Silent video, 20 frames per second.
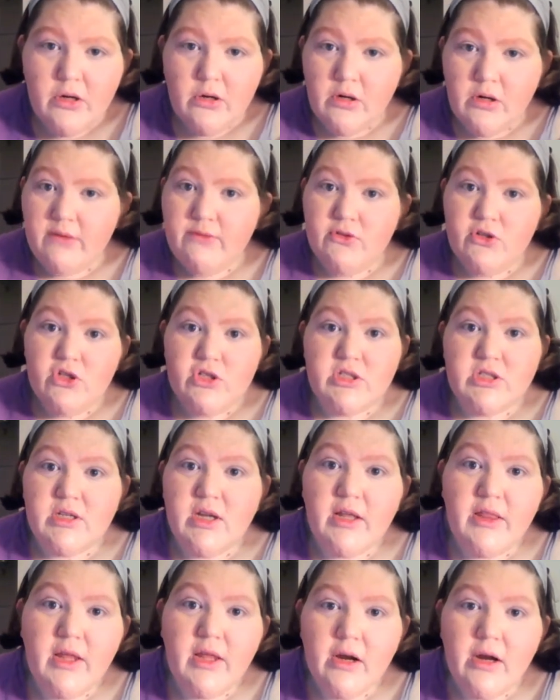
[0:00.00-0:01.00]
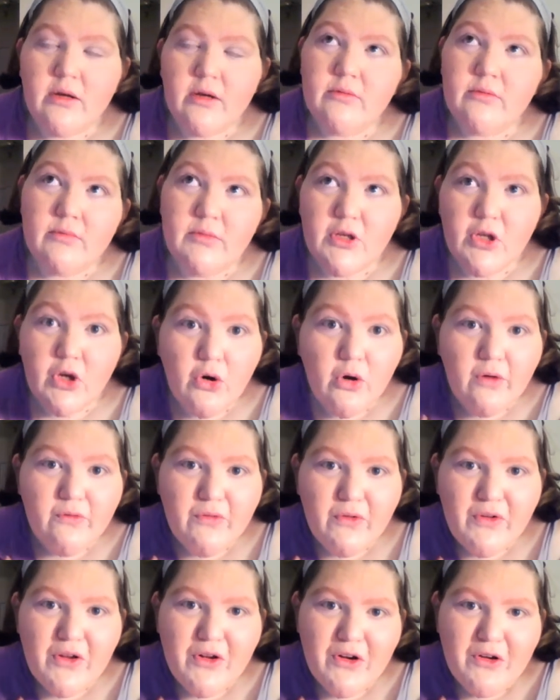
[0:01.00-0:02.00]
or even just stand there, you know,
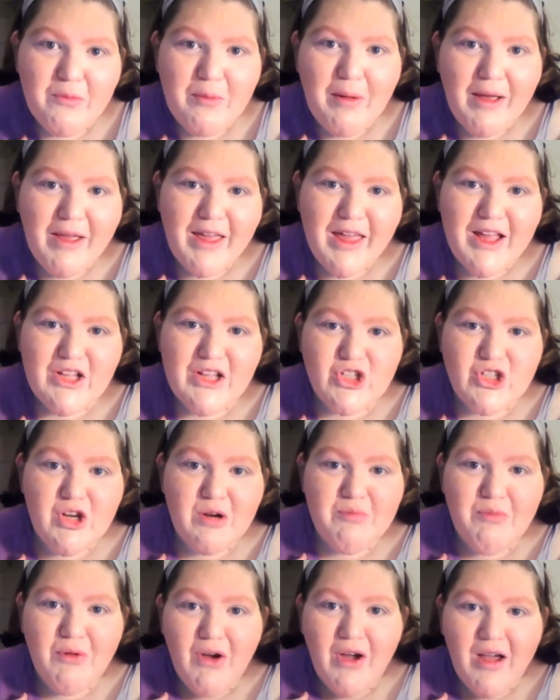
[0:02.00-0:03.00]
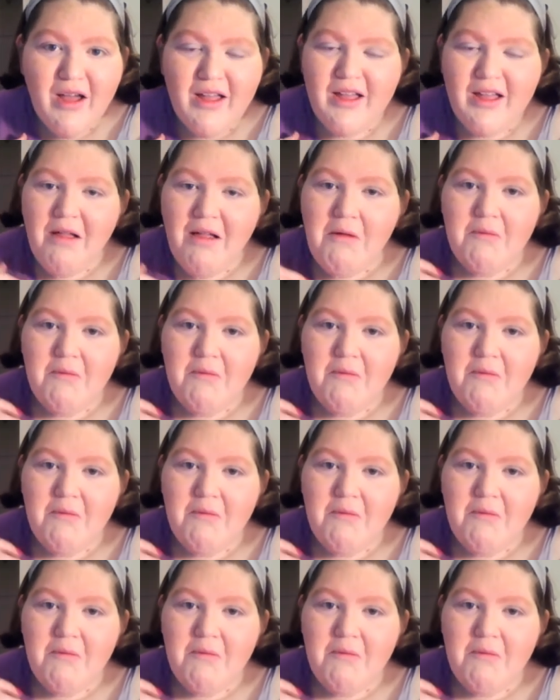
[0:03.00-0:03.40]
if you're my age, in your bra,